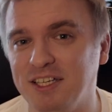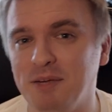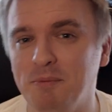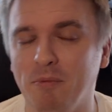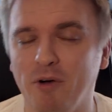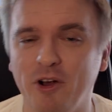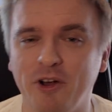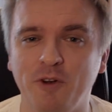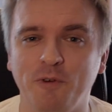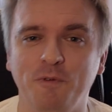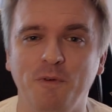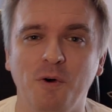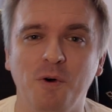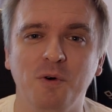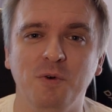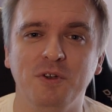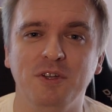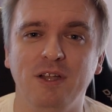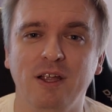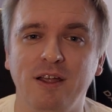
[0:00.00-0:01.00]
the
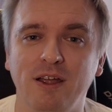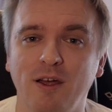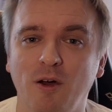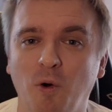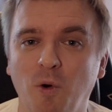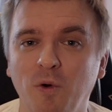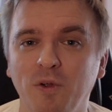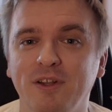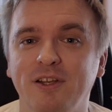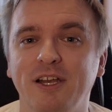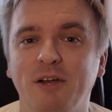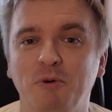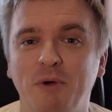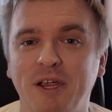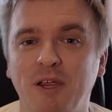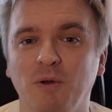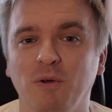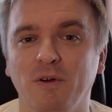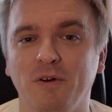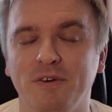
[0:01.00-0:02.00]
microphone on the
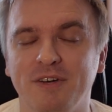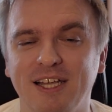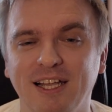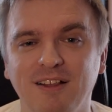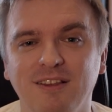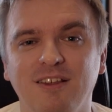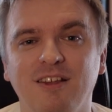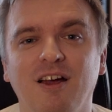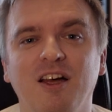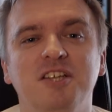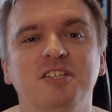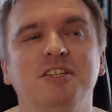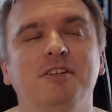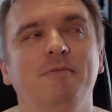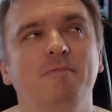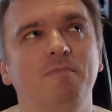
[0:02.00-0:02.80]
regular Deltas